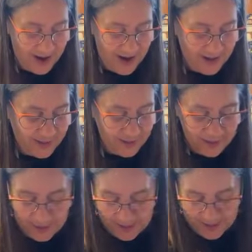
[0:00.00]
All right,
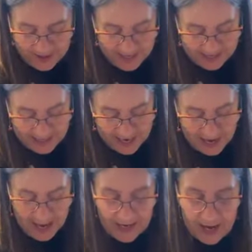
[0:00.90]
so there is
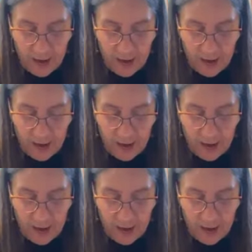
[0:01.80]
that.